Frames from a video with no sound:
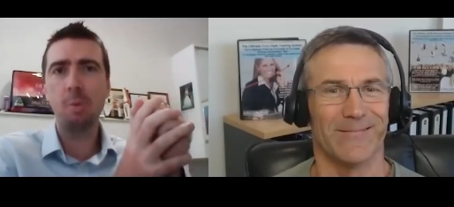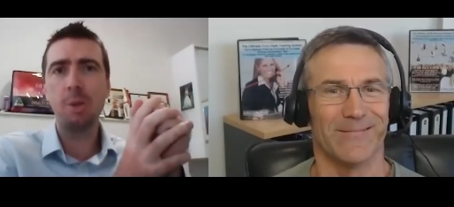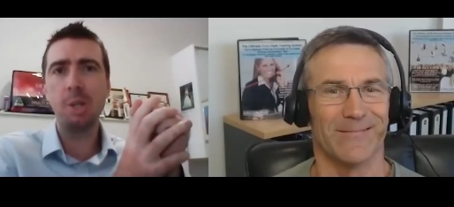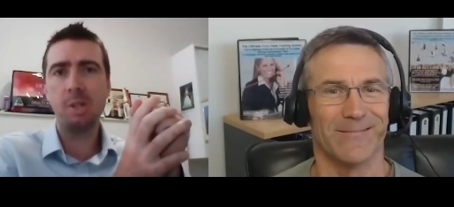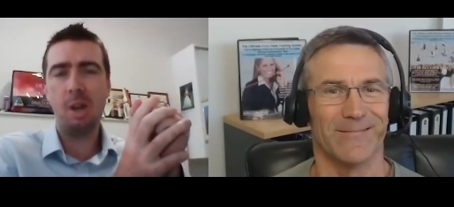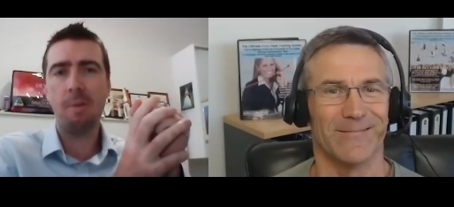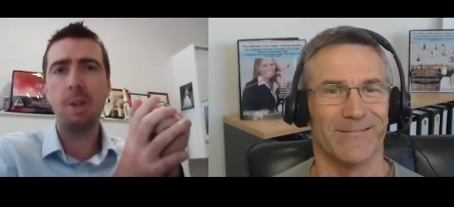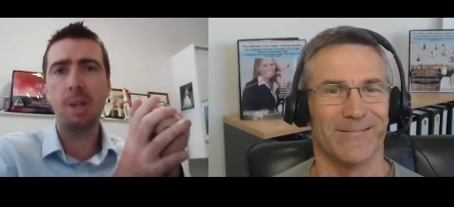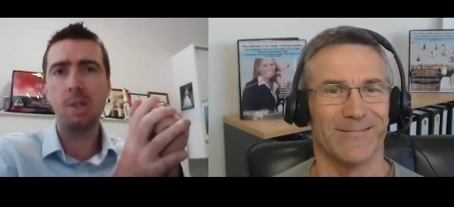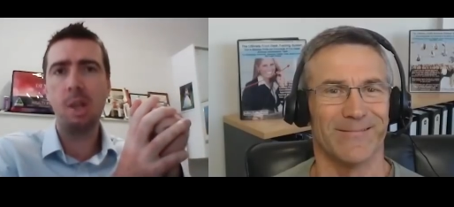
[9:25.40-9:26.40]
Speaker 1: with this stuff.
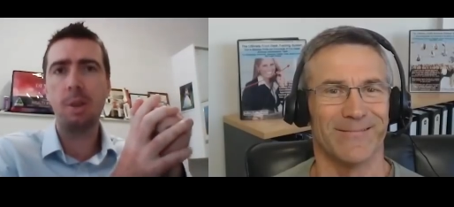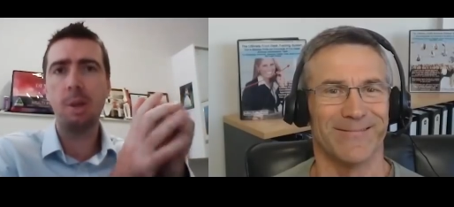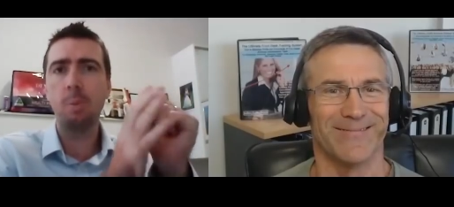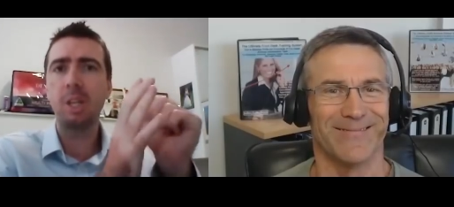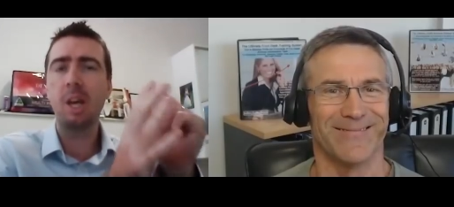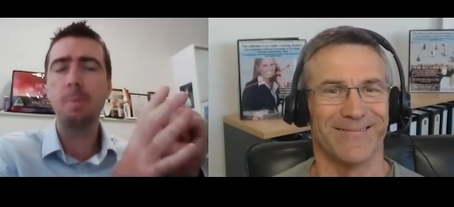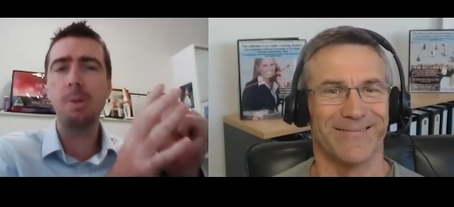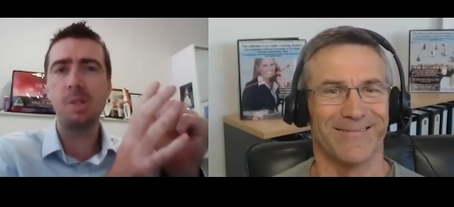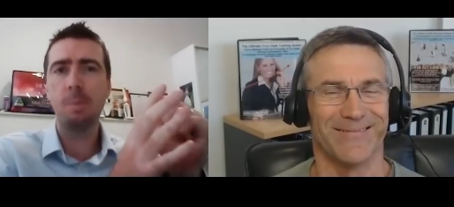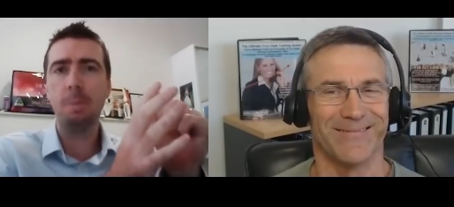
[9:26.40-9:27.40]
That's the other thing. We keep
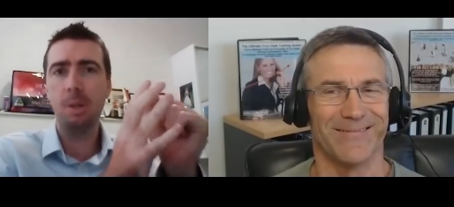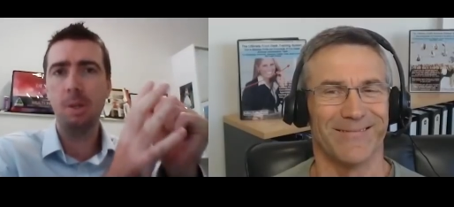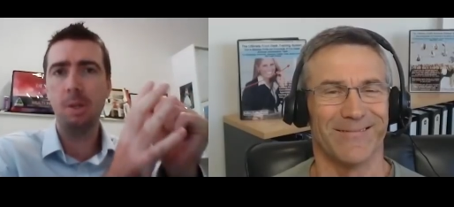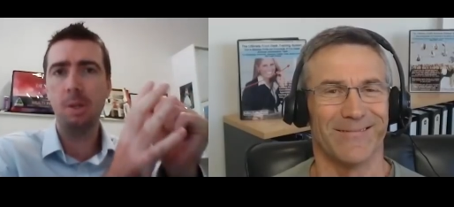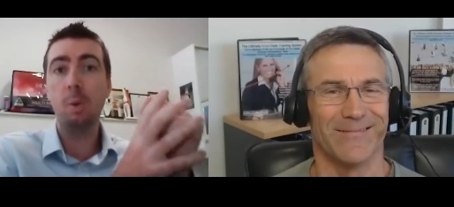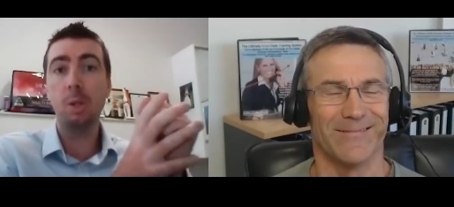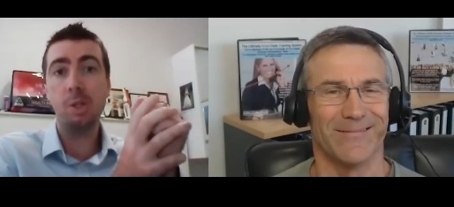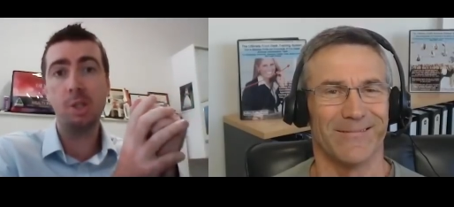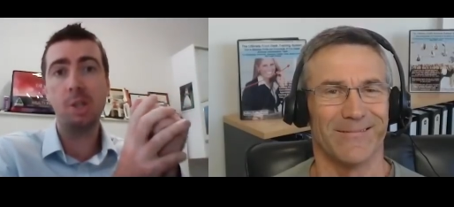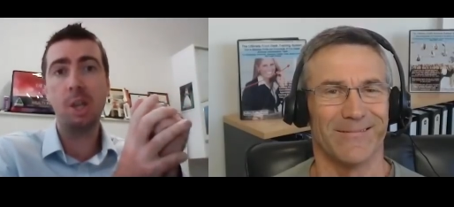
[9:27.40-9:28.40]
it simple, and you will
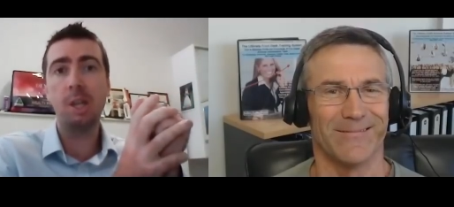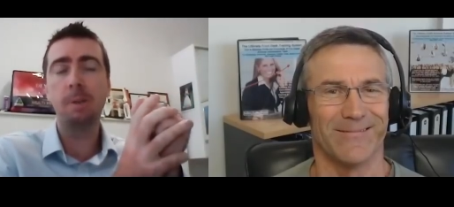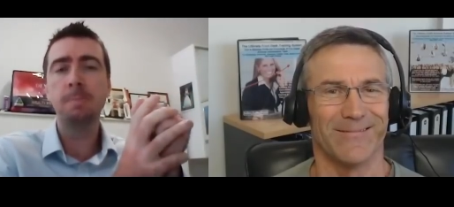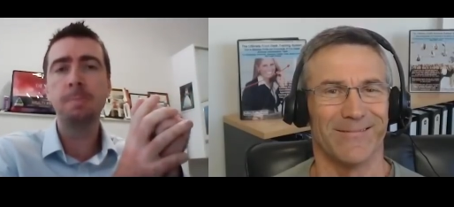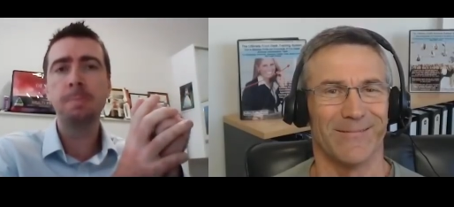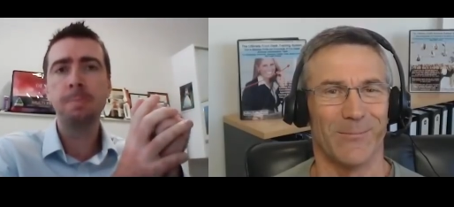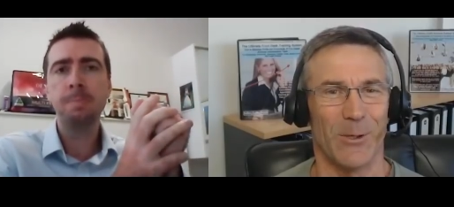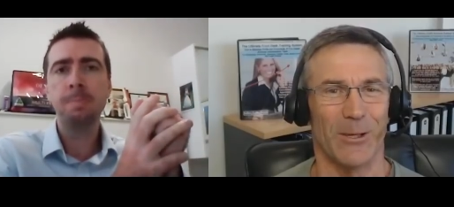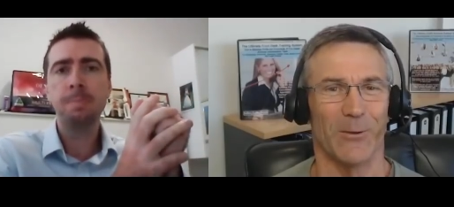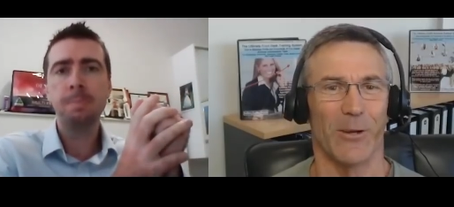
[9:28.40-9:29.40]
succeed.
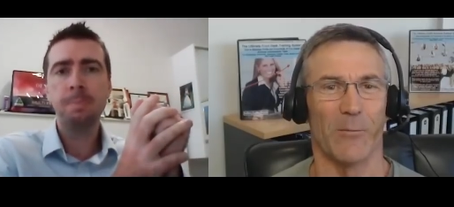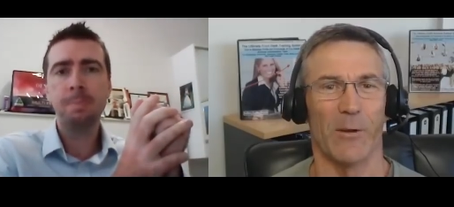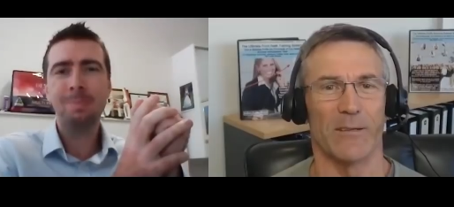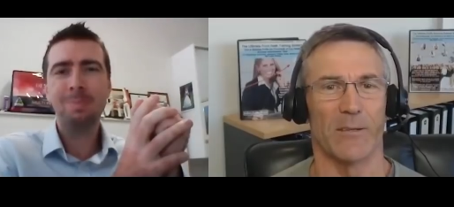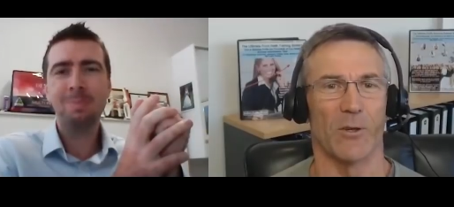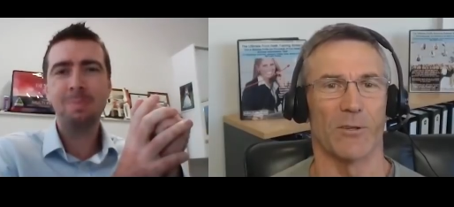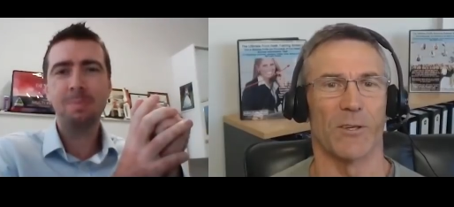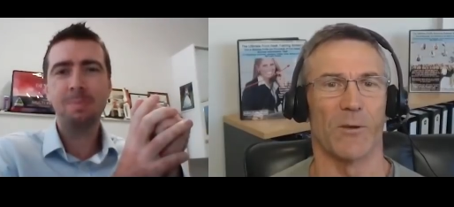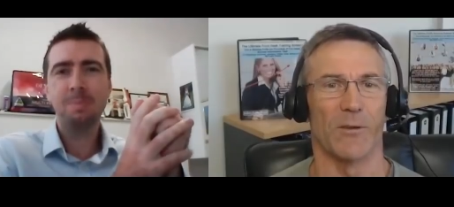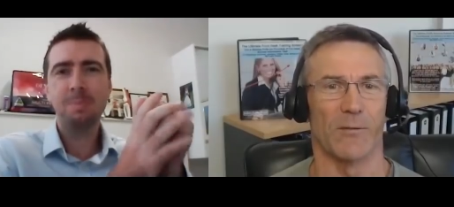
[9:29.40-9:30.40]
Speaker 2: Beautiful. And we, there's
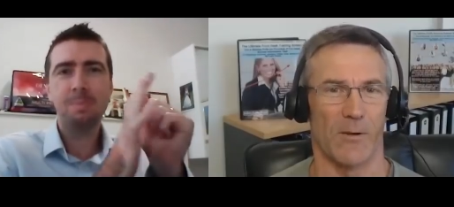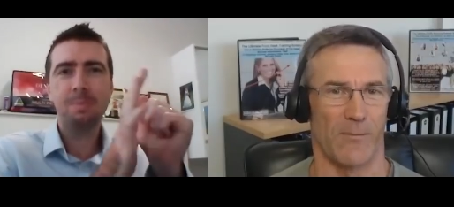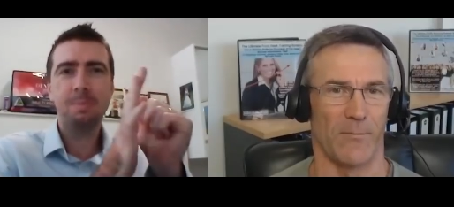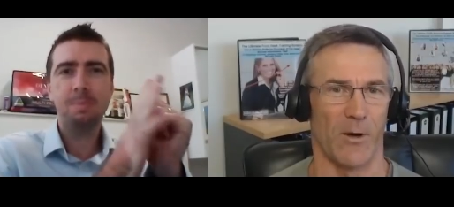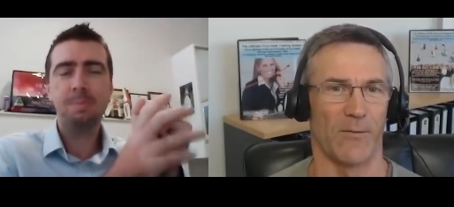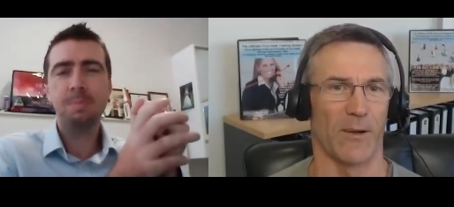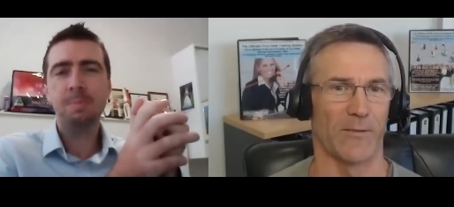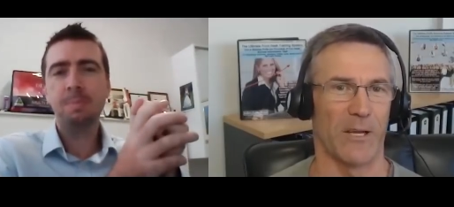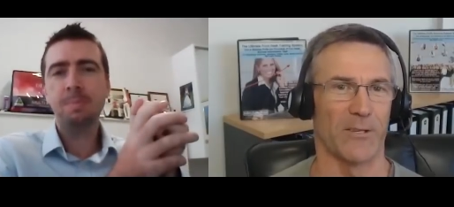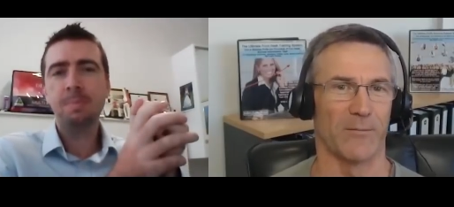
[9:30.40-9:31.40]
also, I think I've
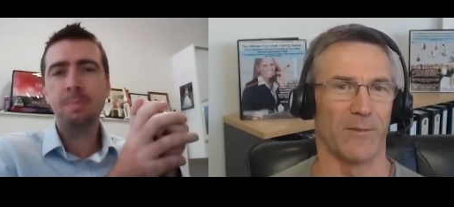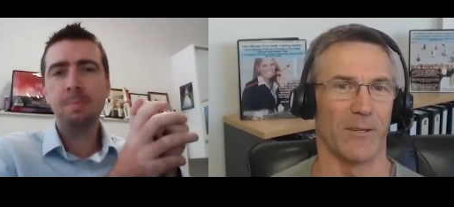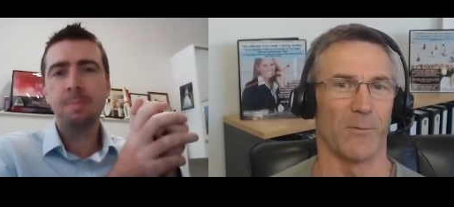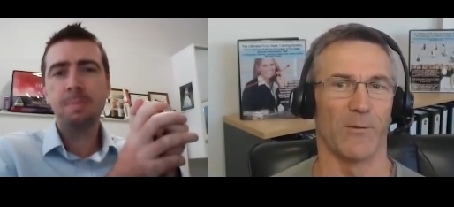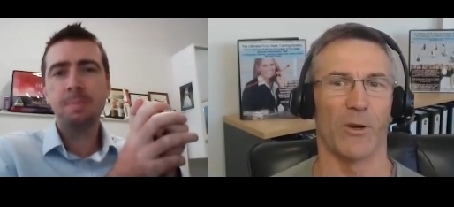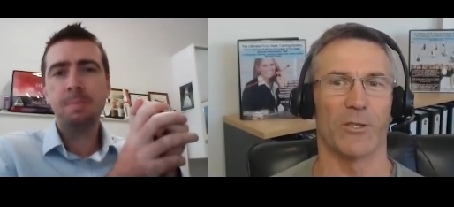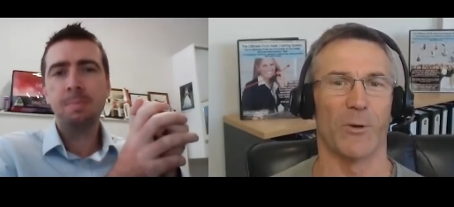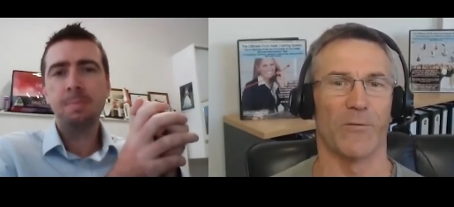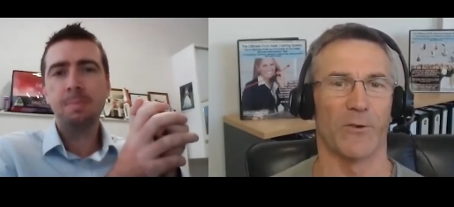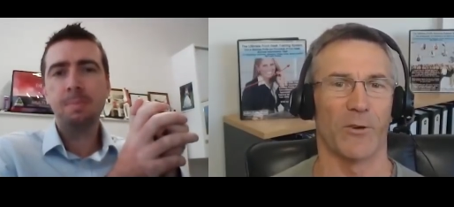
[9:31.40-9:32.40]
told you, Nick, we've locked
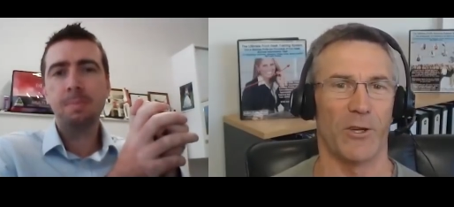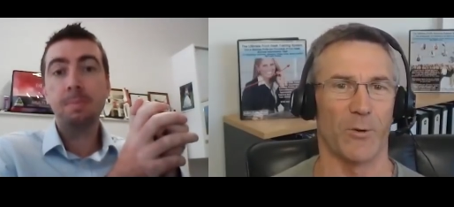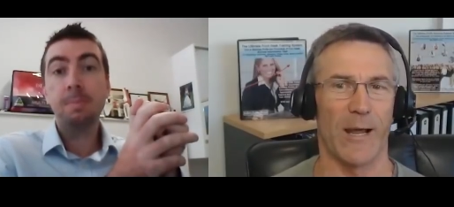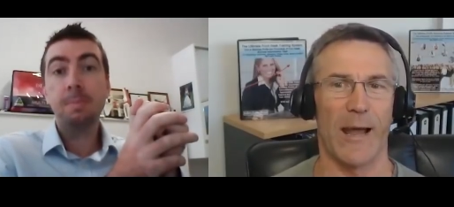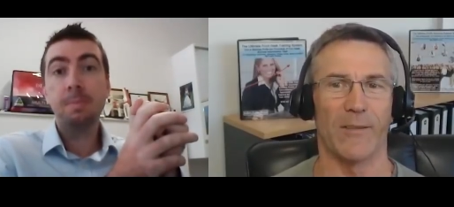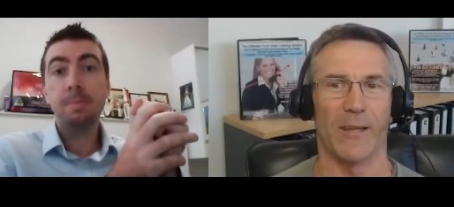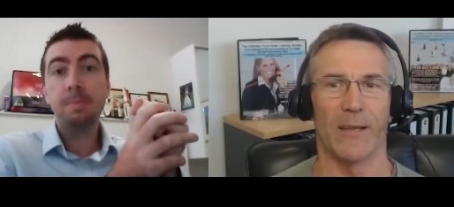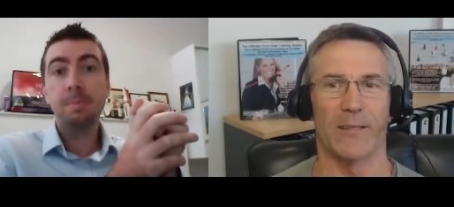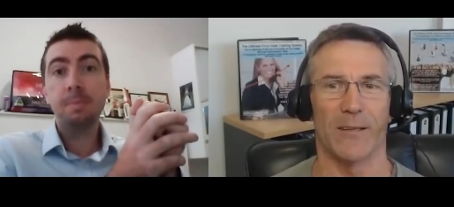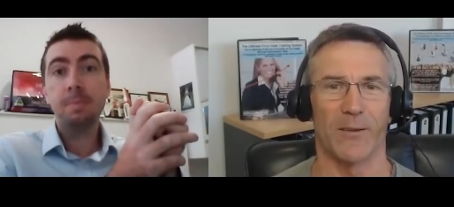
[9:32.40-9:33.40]
you in for a Q&A at the
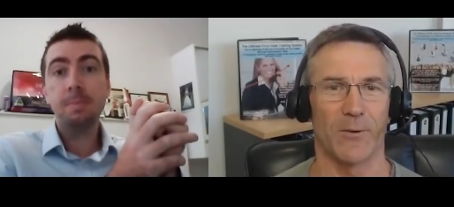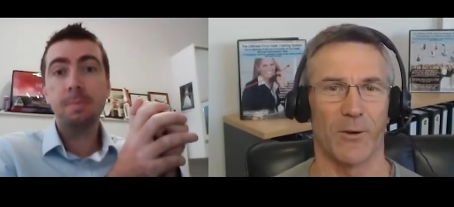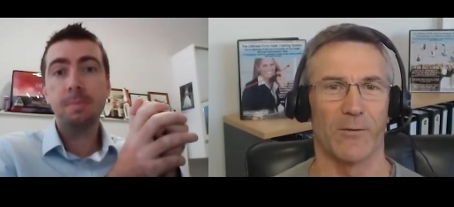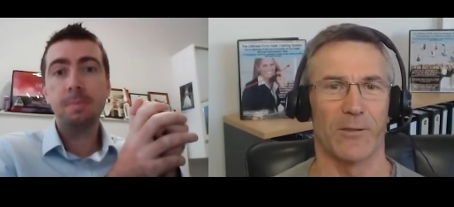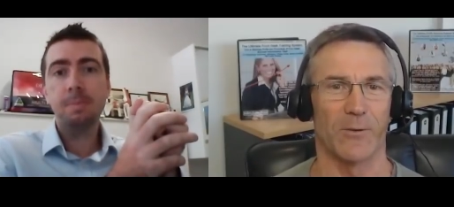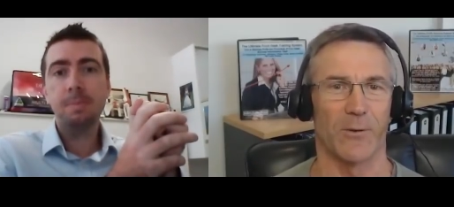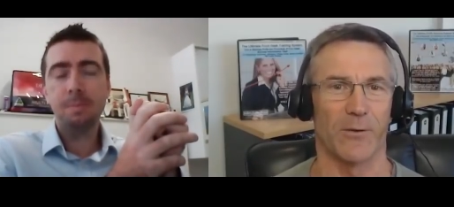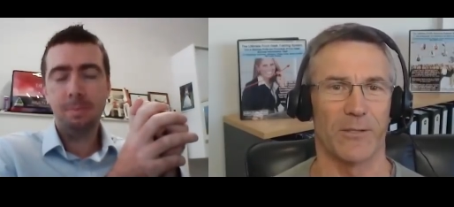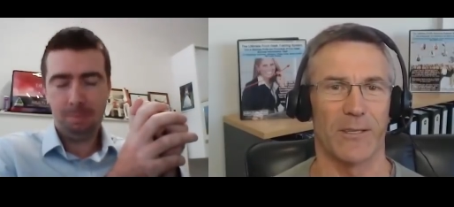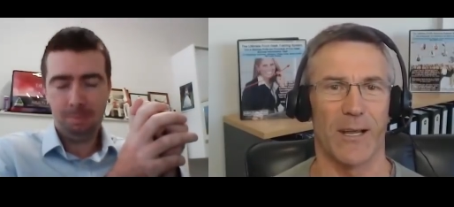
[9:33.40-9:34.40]
end. So the three of us are
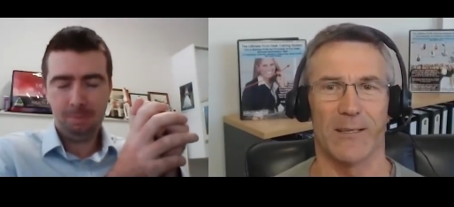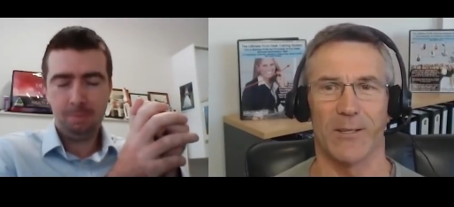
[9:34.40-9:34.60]
on the stage